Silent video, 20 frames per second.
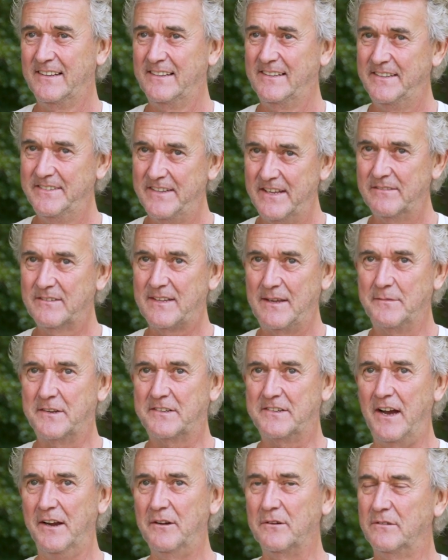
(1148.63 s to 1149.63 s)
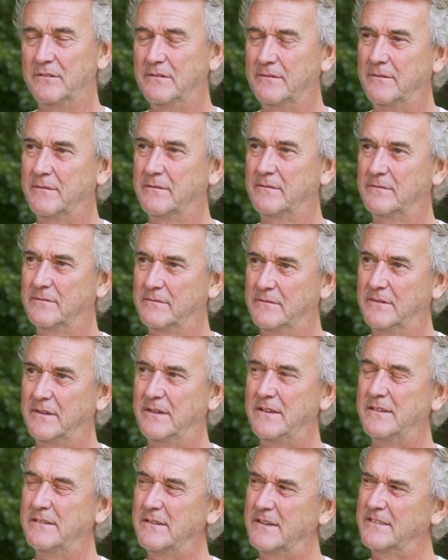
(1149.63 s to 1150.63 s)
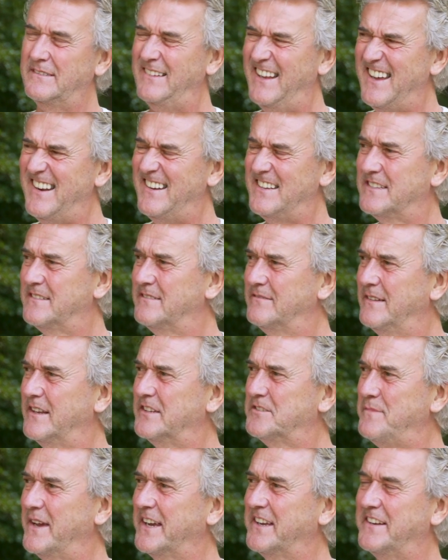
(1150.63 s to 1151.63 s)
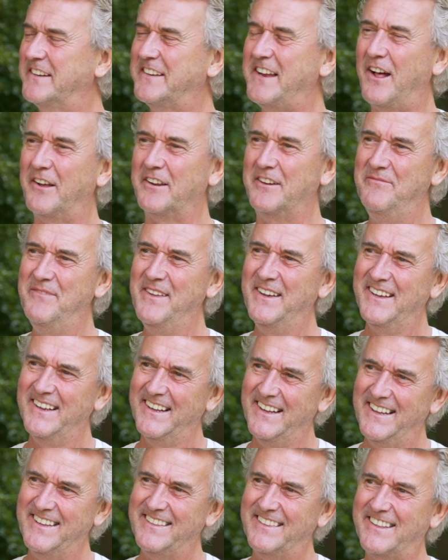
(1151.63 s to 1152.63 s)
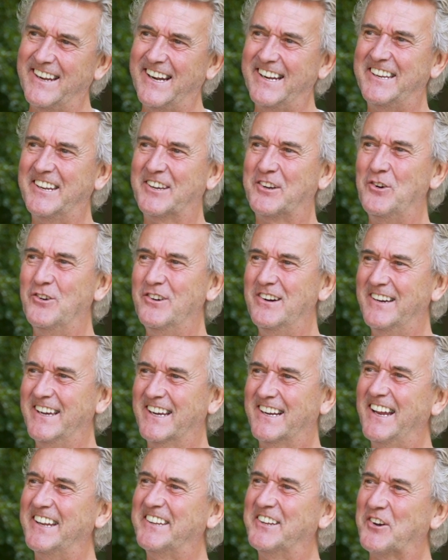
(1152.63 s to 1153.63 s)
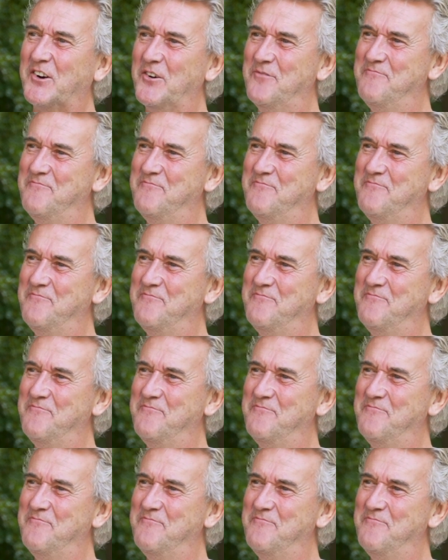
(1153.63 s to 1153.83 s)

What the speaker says: And then came the title. And let's make it Italian. Eclectical.